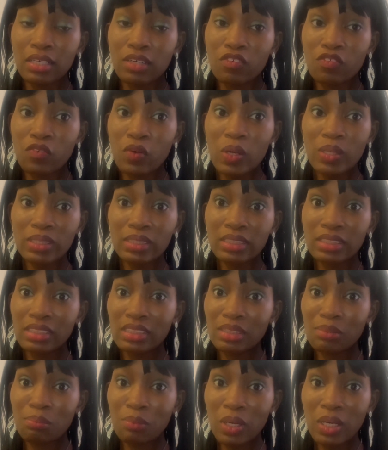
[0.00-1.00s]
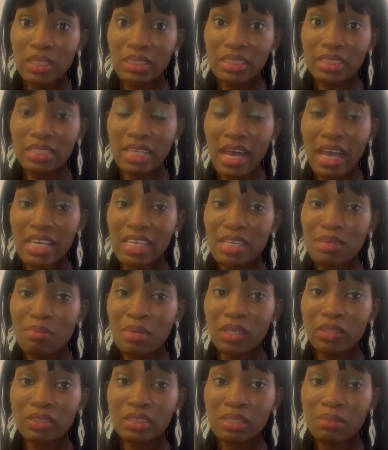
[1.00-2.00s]
first in the morning, I
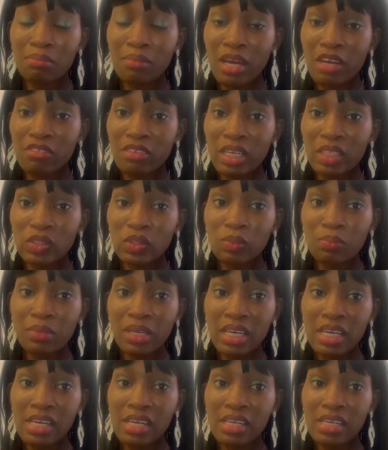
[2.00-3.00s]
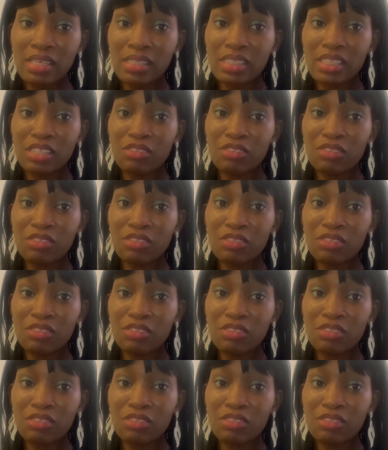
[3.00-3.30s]
emailed him my resume.